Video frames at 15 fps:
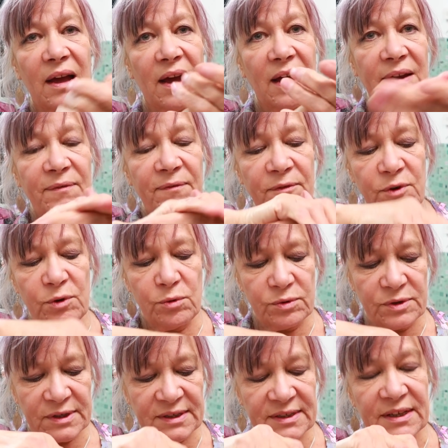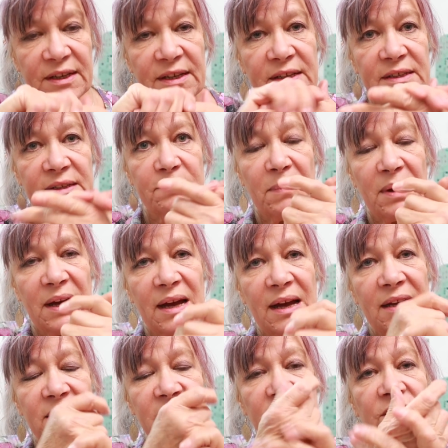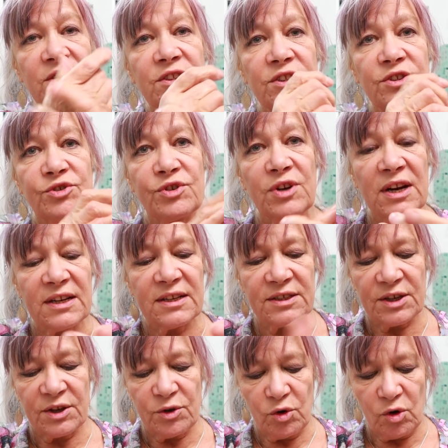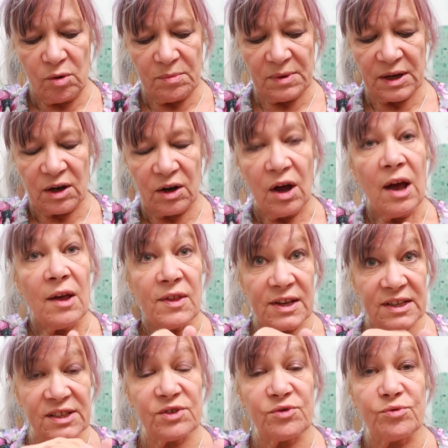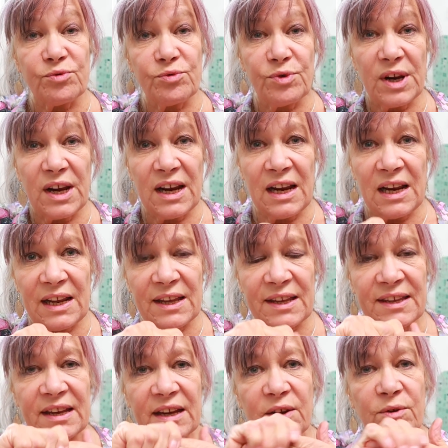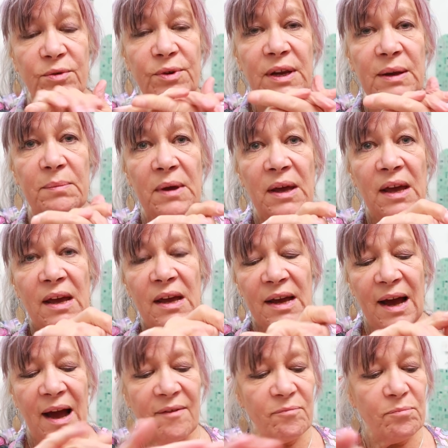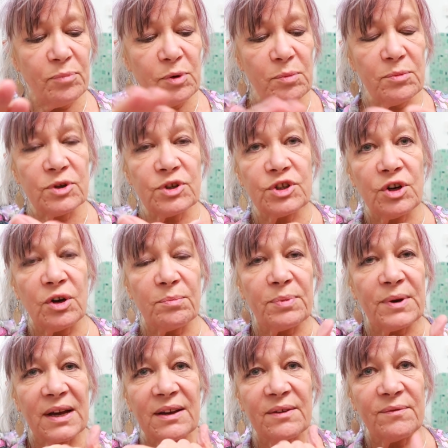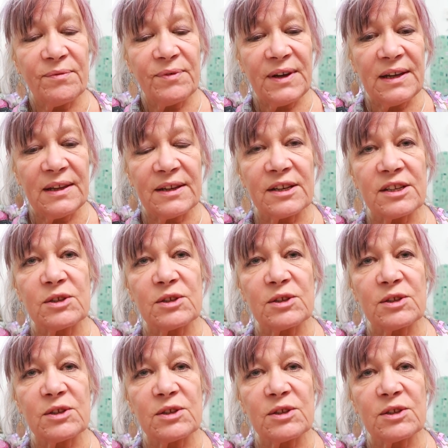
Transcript: I've noticed that my hands aren't as dry as they normally are. This is really thick cream. I haven't put much on, but I can feel that